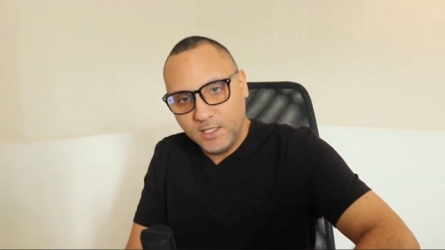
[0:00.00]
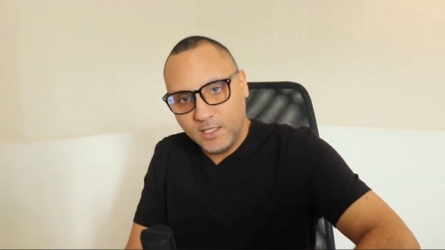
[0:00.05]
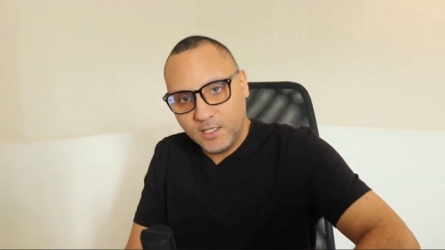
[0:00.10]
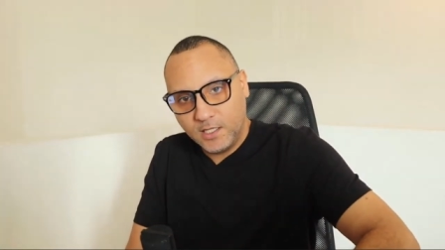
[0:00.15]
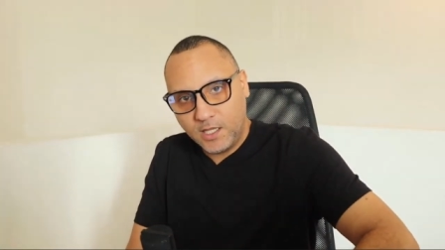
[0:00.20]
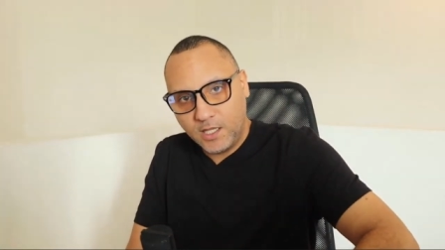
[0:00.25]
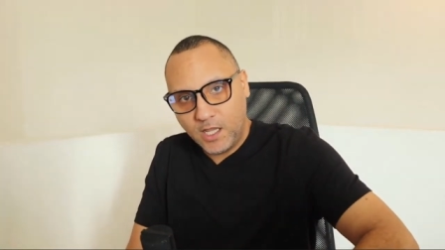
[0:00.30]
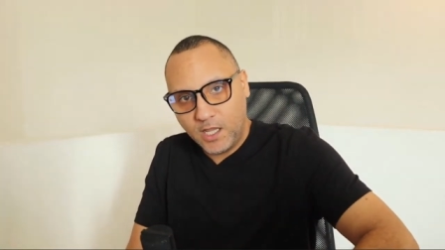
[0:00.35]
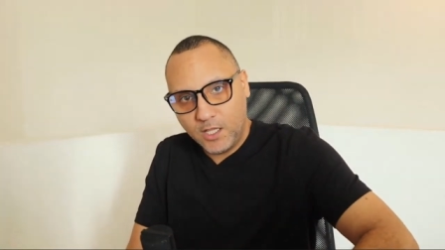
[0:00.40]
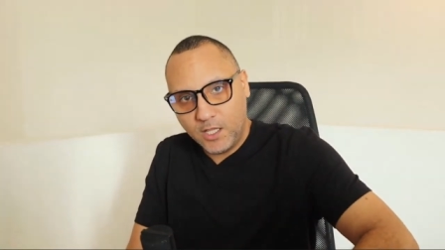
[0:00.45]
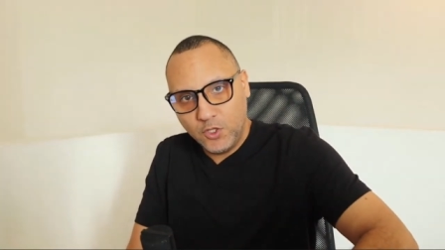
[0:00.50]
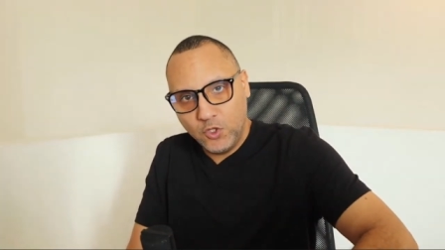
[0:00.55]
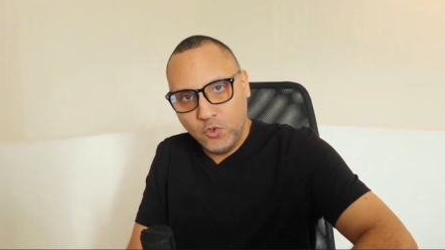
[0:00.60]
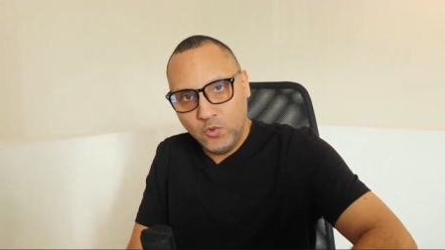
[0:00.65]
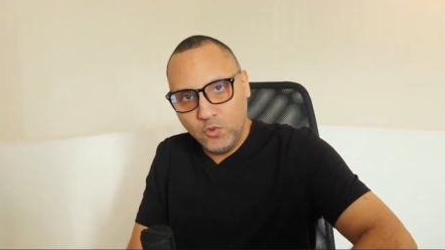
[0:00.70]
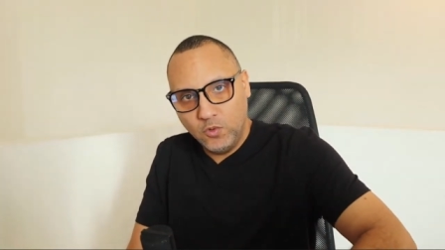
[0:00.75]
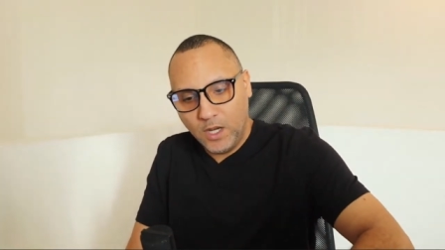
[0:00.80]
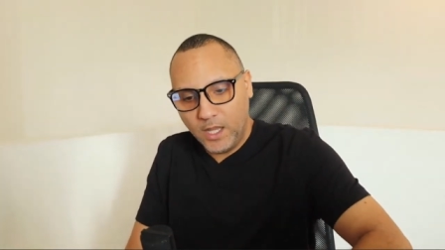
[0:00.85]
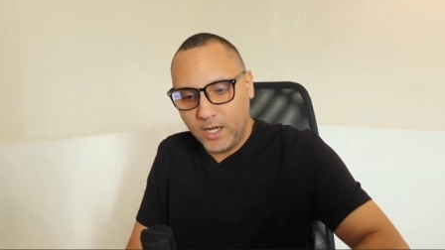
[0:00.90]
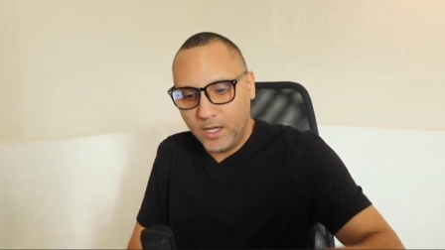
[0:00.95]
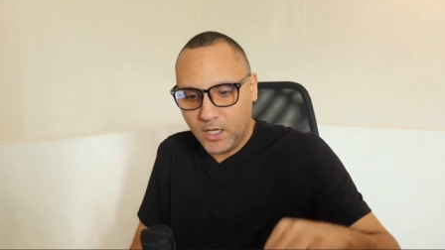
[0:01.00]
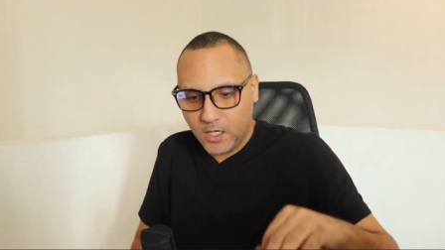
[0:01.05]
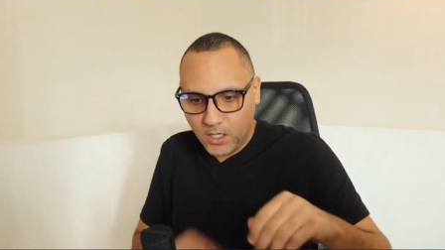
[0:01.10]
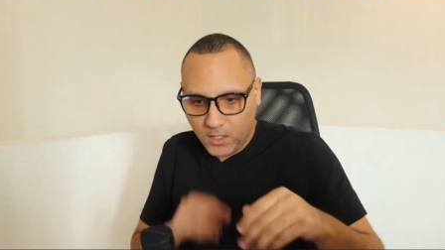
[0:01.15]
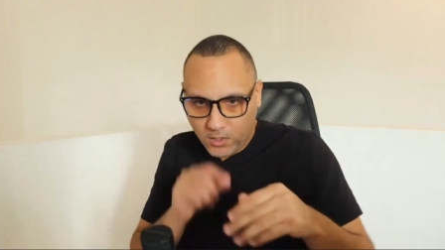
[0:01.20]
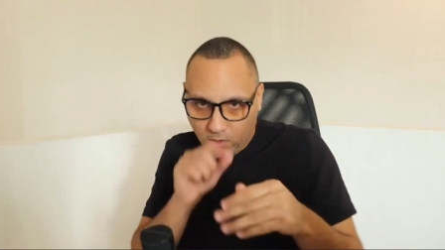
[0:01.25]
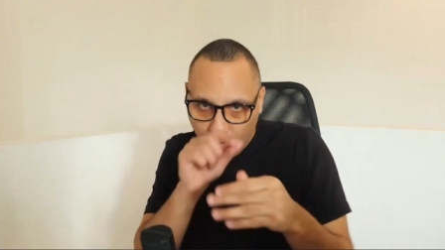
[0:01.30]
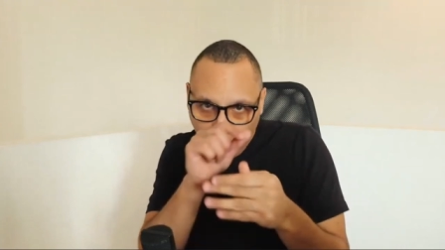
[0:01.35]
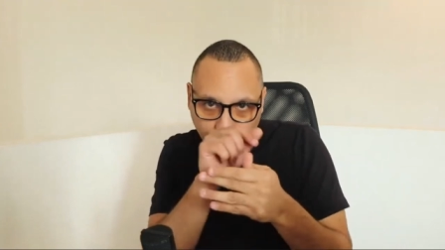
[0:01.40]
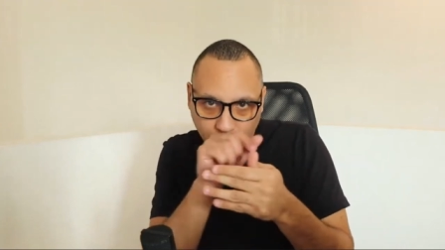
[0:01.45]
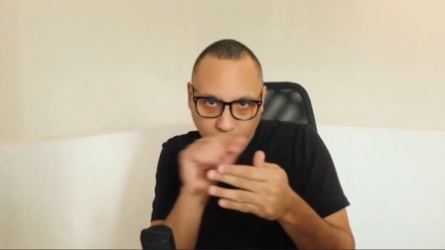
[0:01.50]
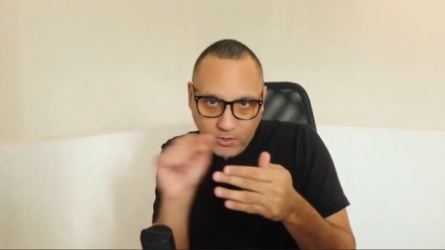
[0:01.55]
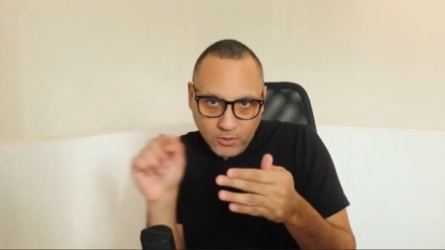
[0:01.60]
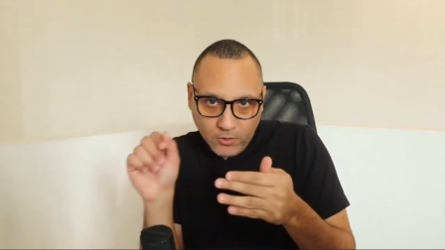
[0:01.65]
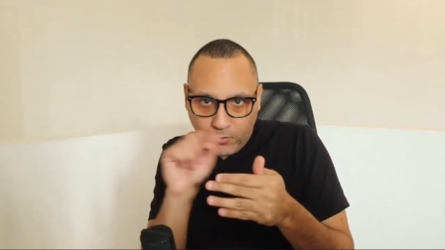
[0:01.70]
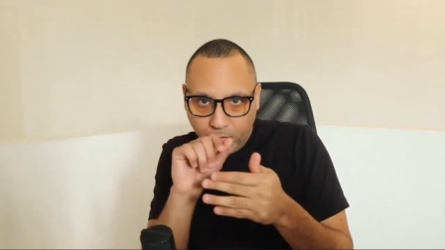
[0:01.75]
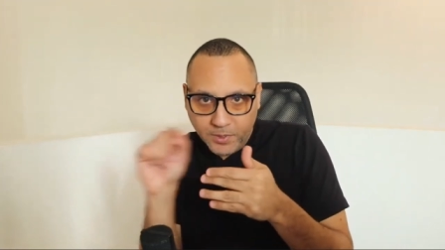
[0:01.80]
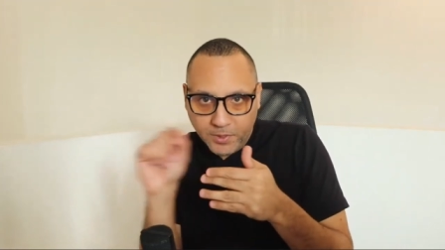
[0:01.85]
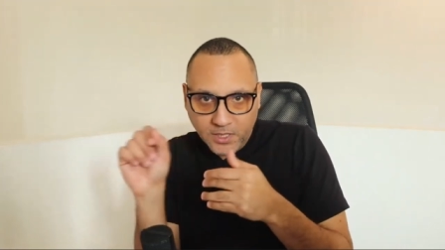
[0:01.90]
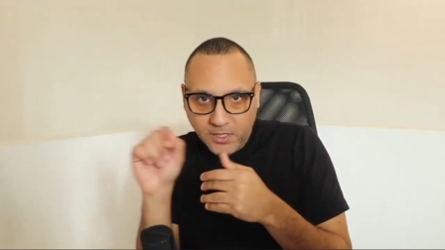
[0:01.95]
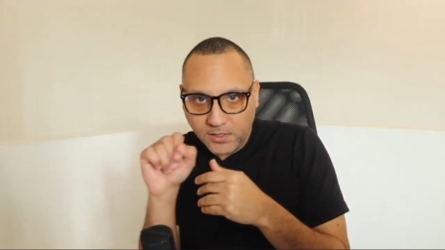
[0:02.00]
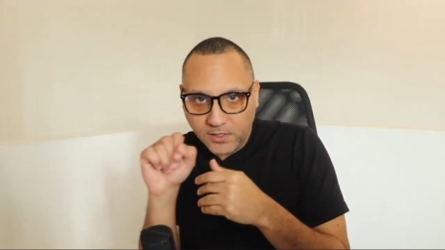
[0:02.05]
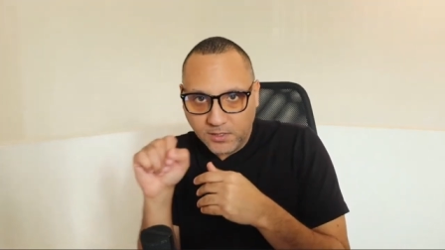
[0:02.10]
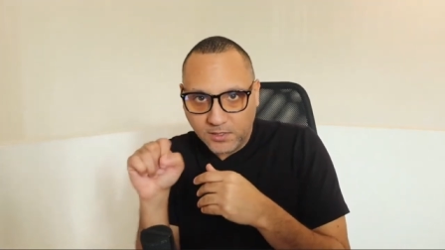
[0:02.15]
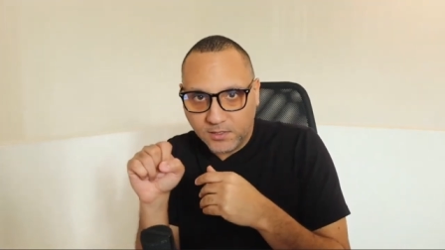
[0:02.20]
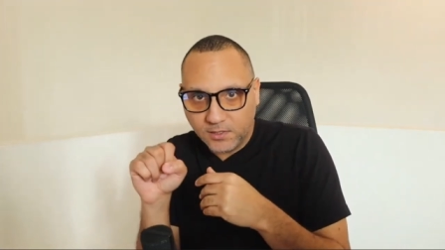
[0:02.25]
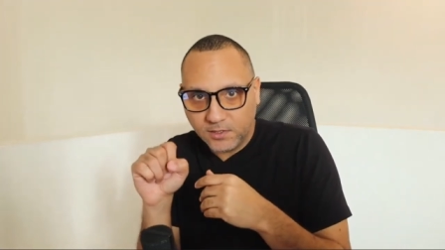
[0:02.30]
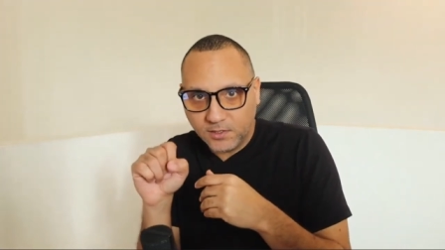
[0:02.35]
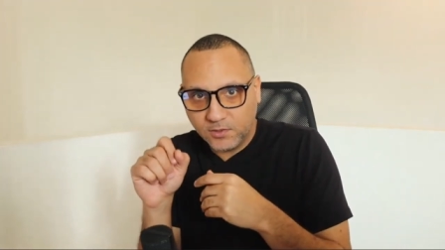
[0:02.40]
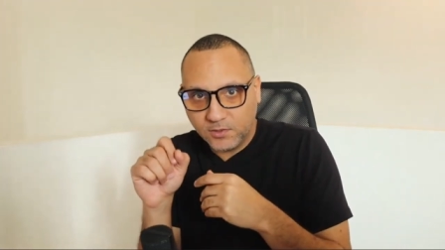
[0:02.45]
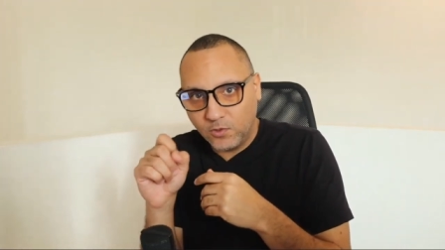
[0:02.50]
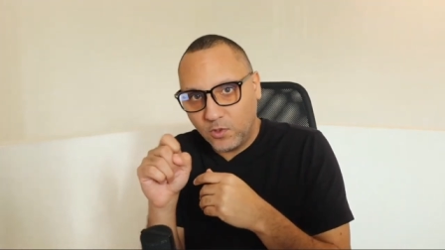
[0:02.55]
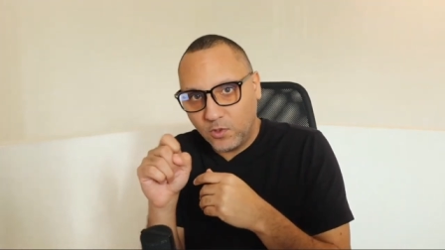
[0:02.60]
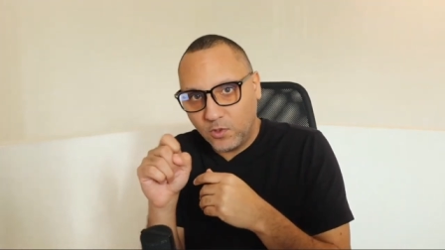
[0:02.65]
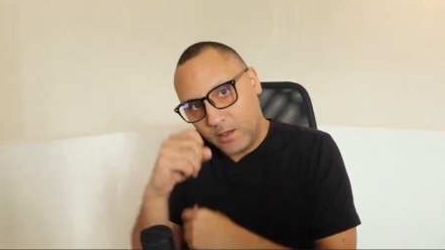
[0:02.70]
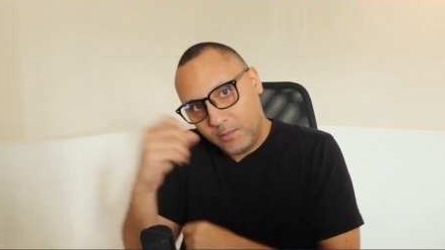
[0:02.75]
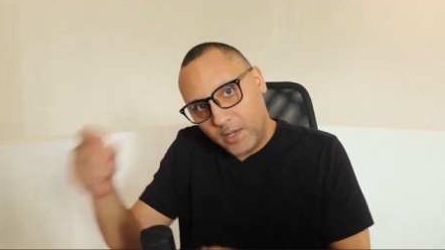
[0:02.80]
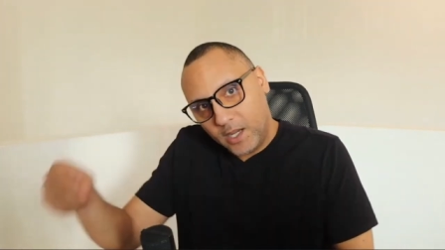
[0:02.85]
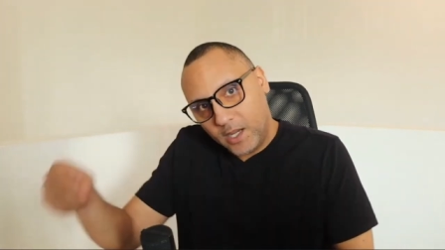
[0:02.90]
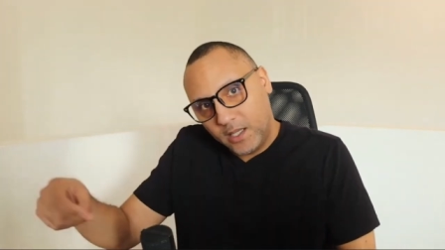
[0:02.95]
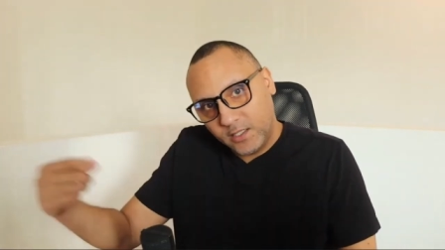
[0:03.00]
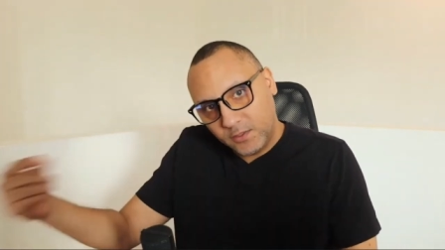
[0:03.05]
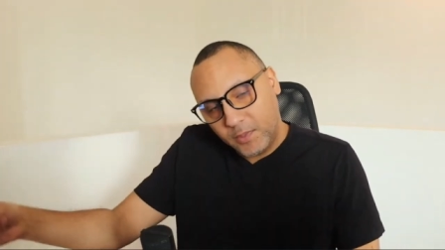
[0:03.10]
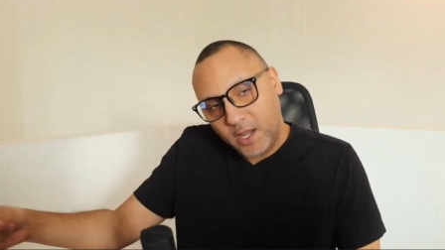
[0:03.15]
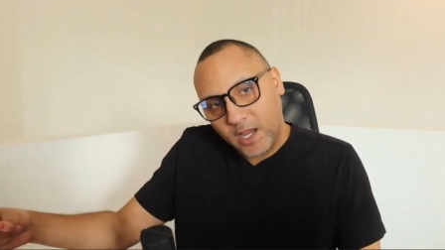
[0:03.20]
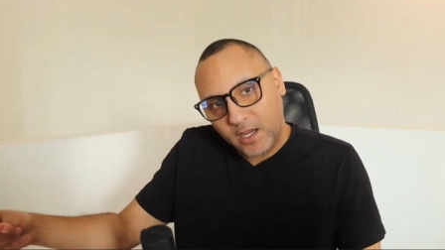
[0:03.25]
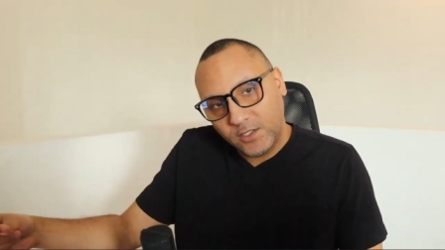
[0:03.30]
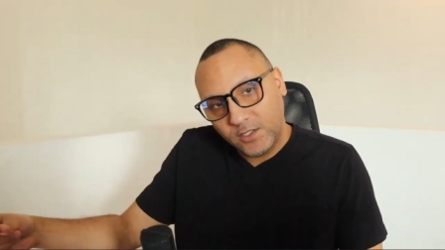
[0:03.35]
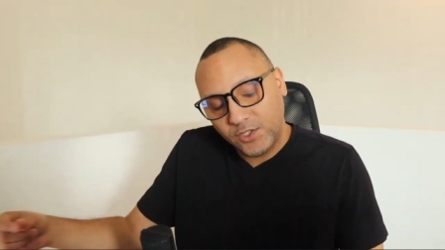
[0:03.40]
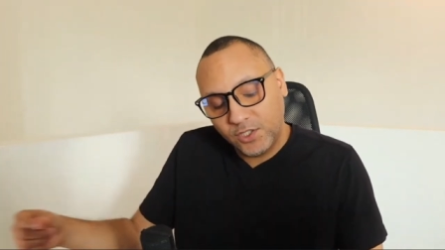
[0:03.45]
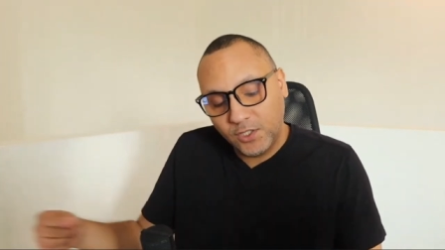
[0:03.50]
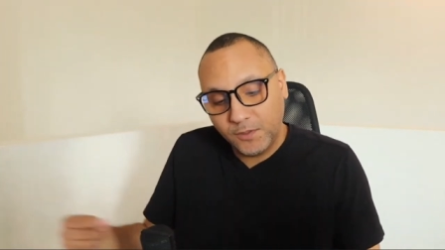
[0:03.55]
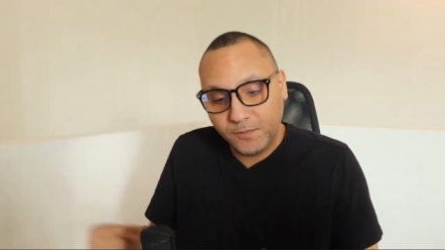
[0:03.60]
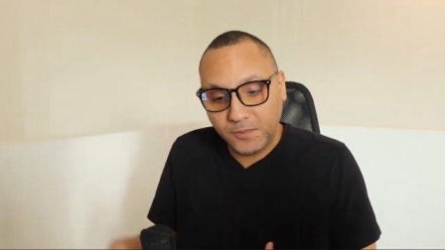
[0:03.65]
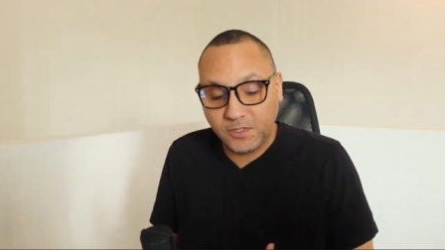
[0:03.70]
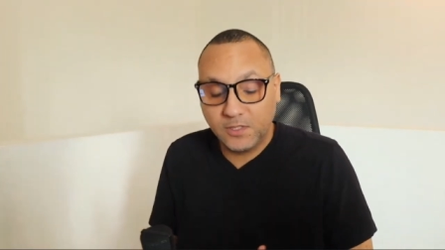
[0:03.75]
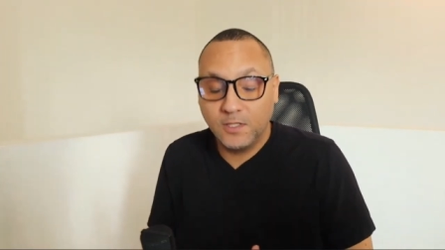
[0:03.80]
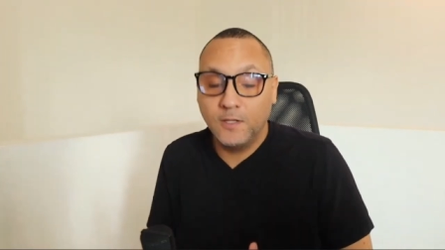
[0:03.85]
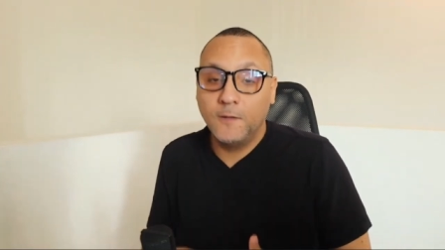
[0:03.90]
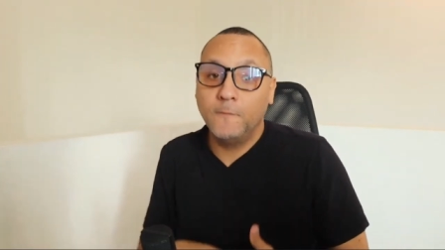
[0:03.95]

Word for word: Can you like cut off a little piece so I could buy this bag of chips?